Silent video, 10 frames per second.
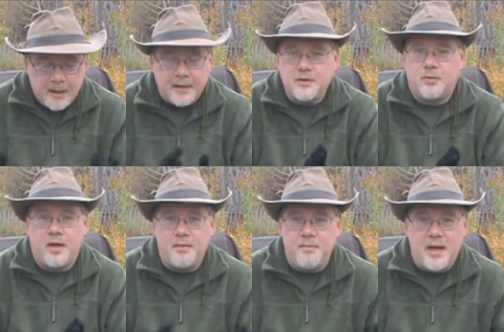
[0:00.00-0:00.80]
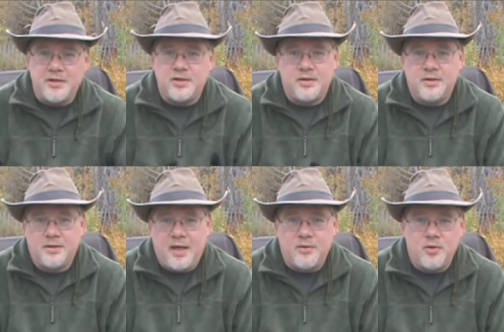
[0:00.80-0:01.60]
it's one of the best
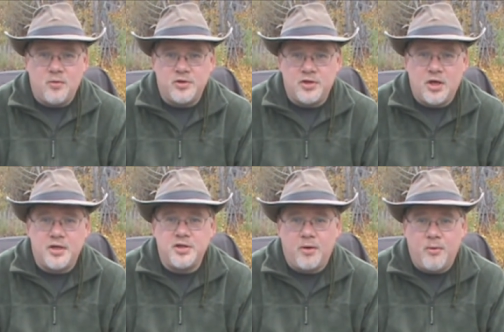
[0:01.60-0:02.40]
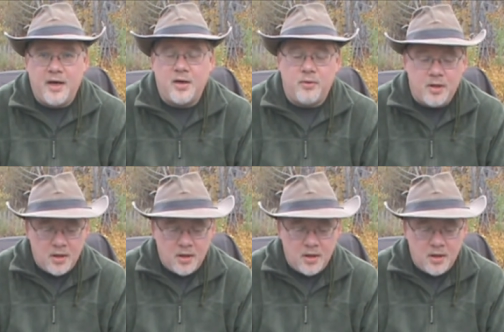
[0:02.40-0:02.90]
outdoor saws around.